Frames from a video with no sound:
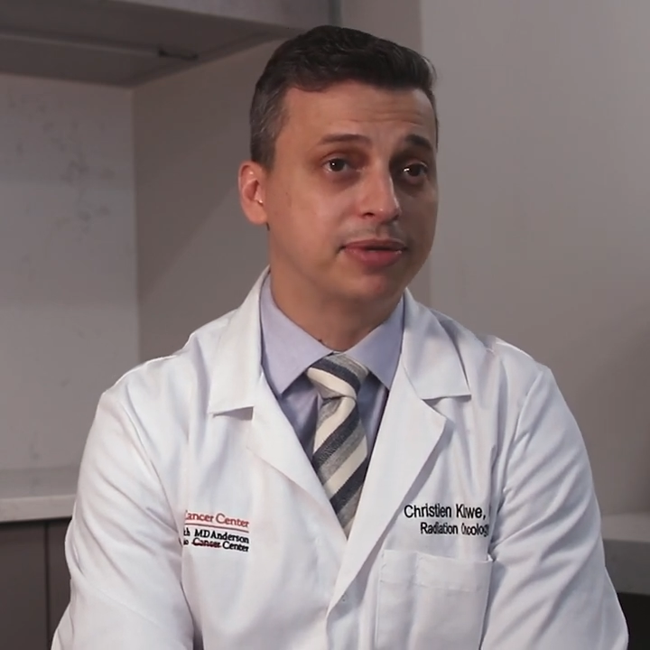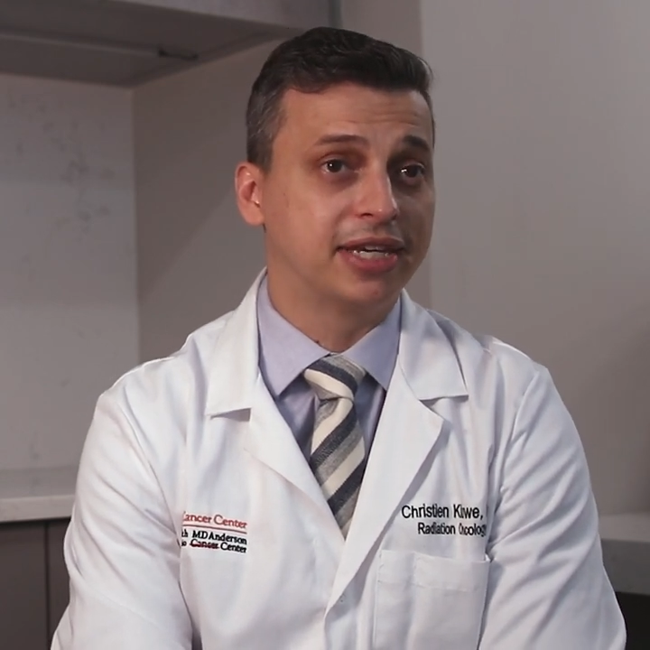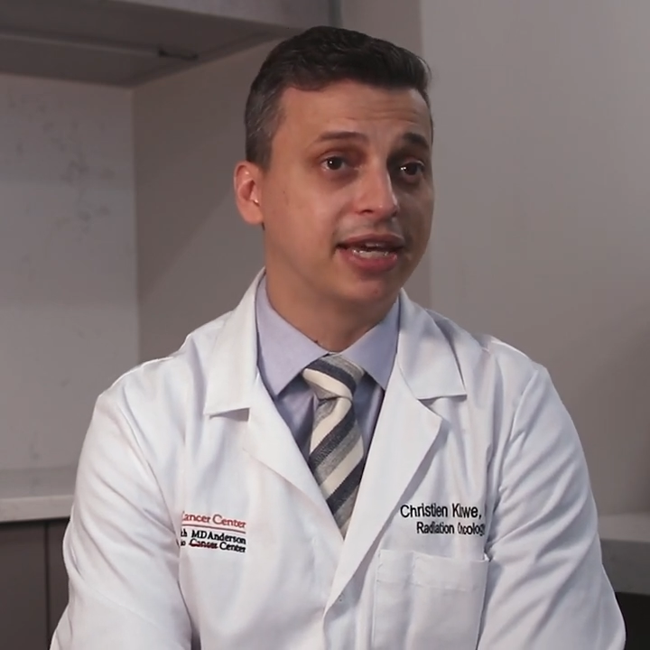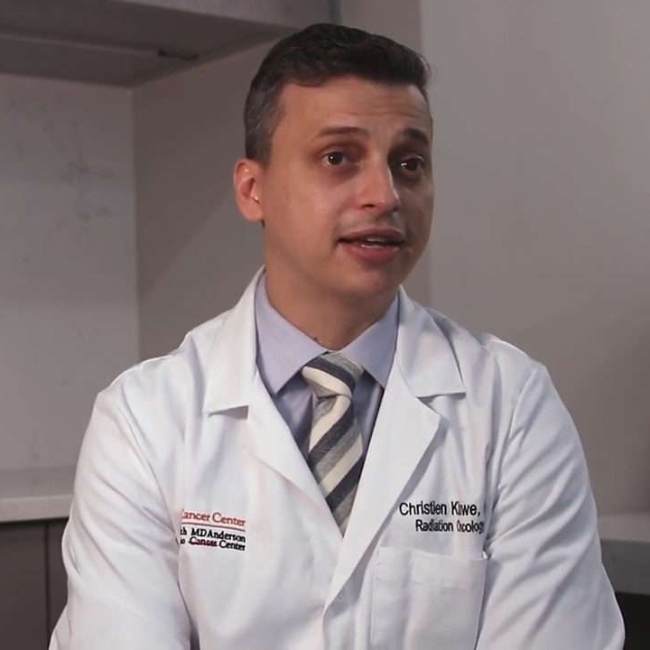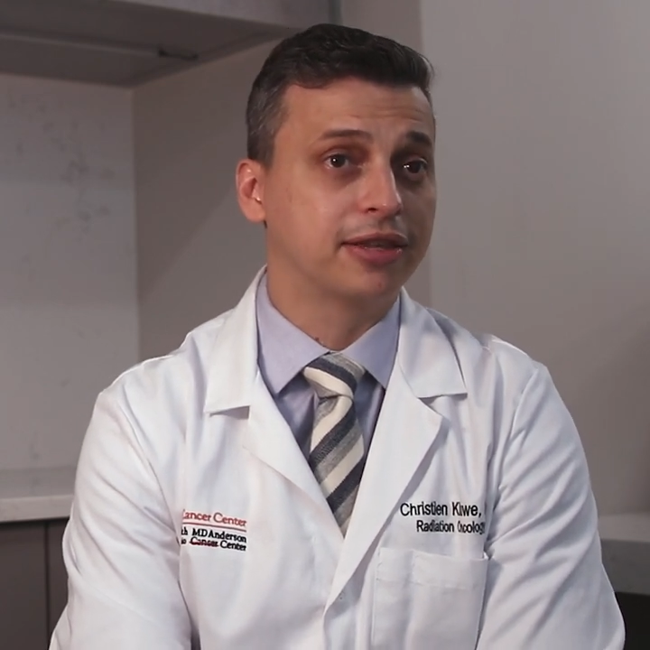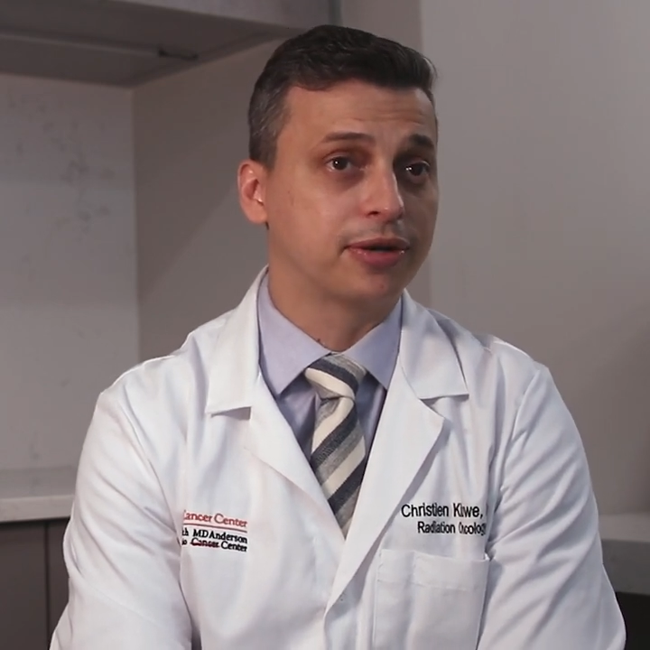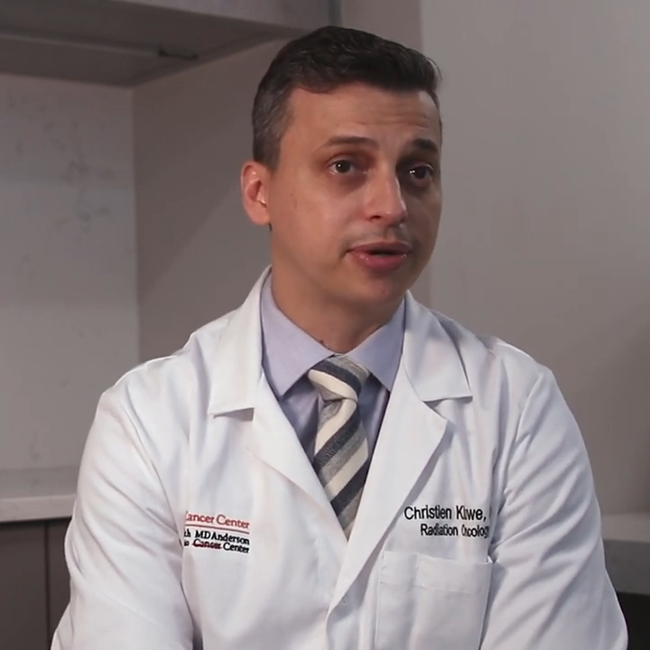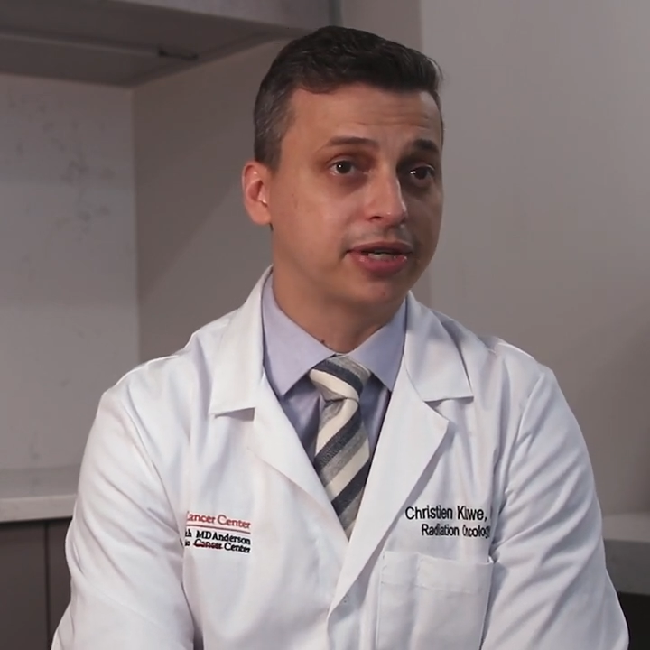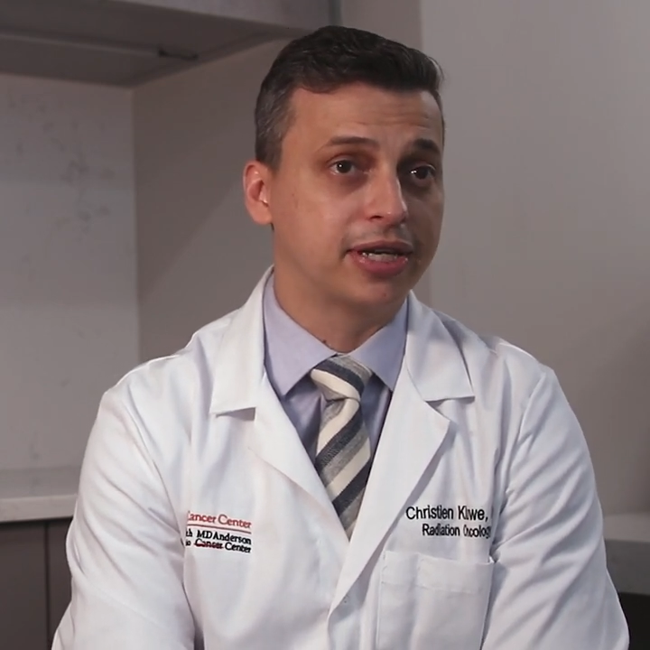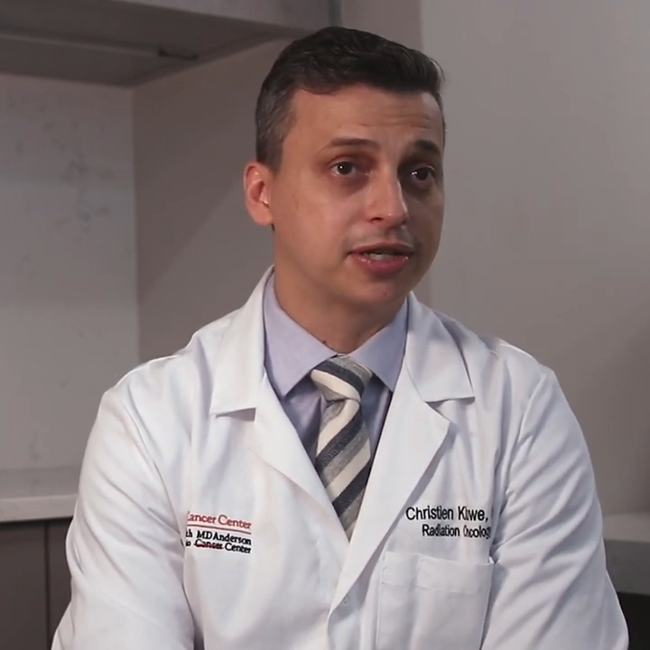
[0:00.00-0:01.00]
to getting their
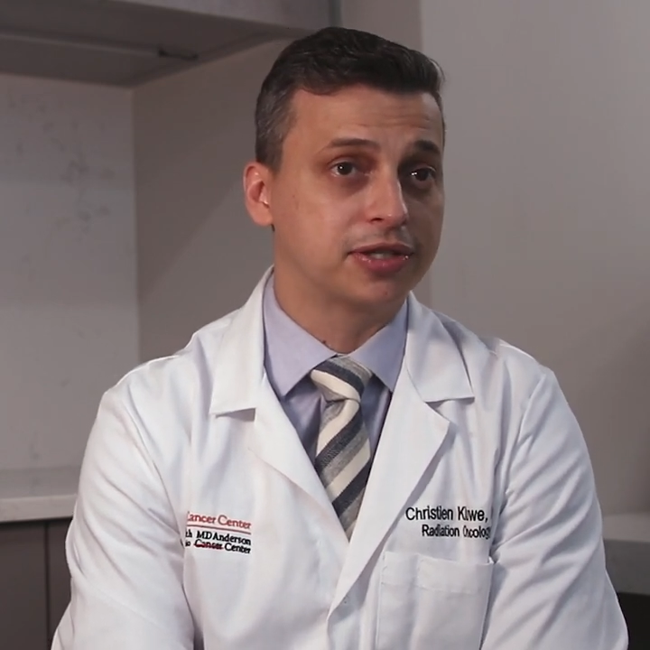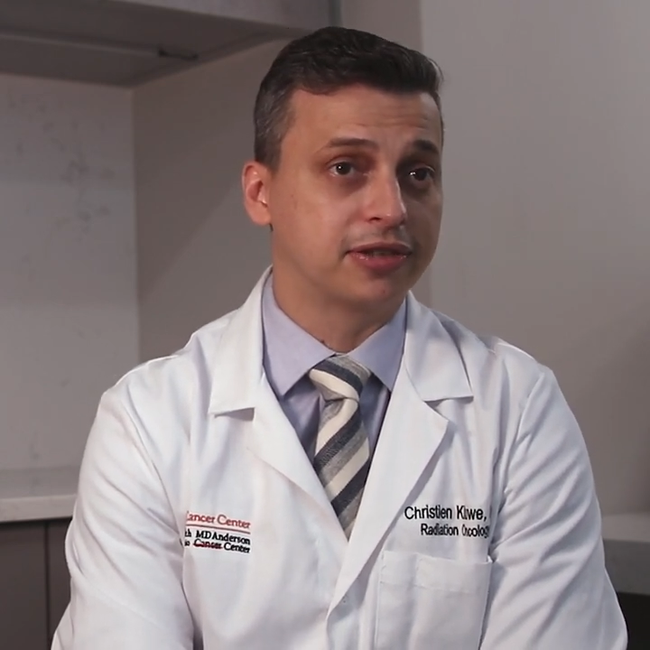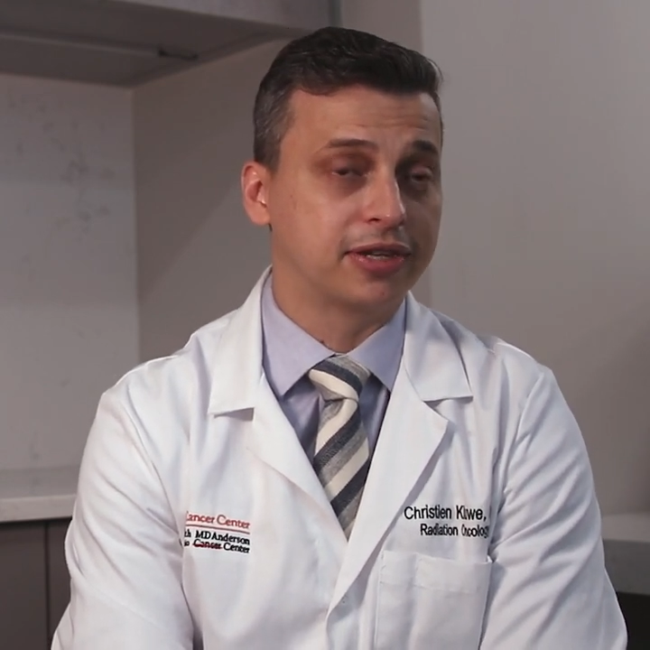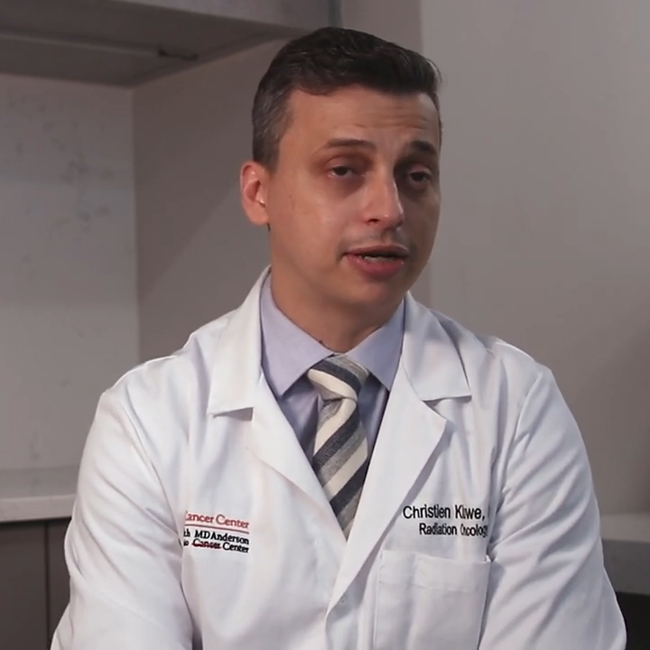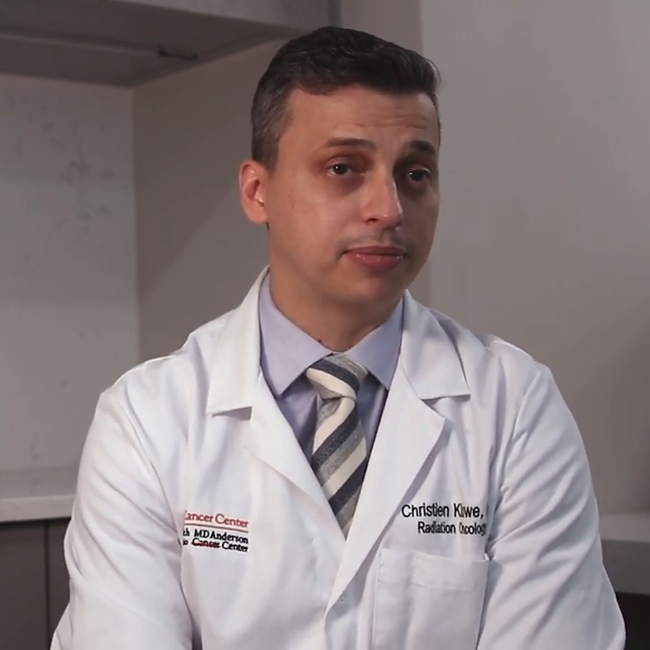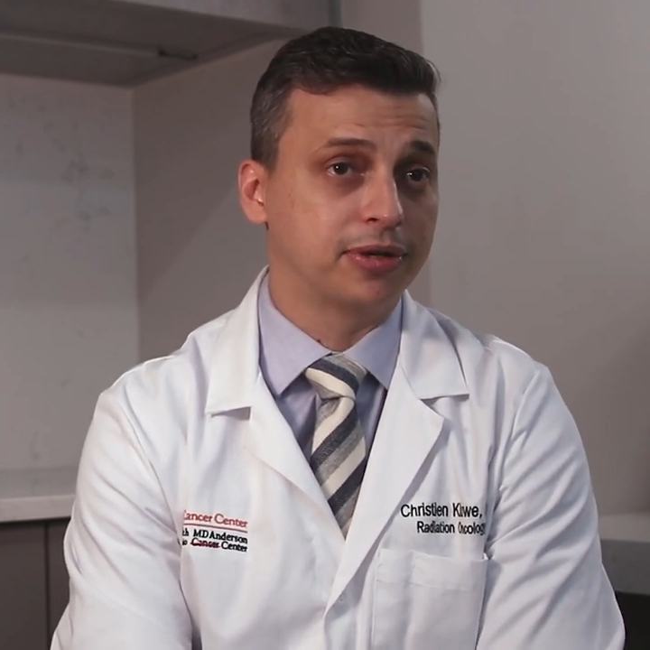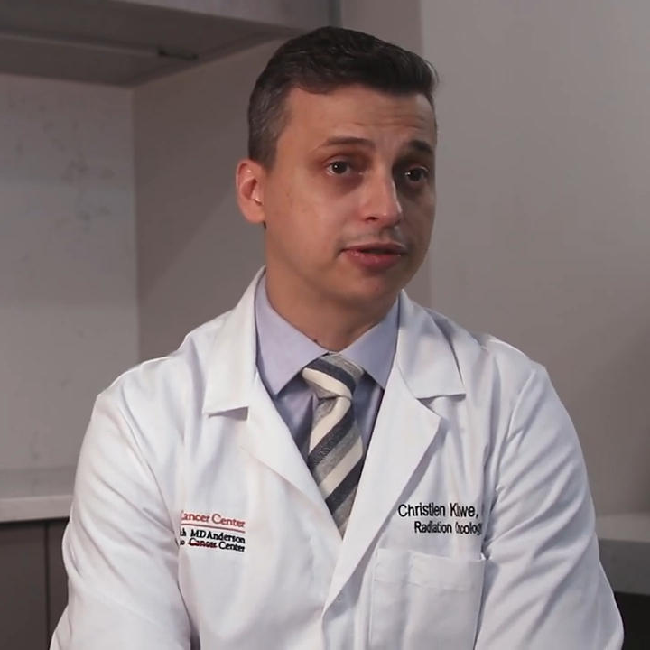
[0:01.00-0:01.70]
radiation therapy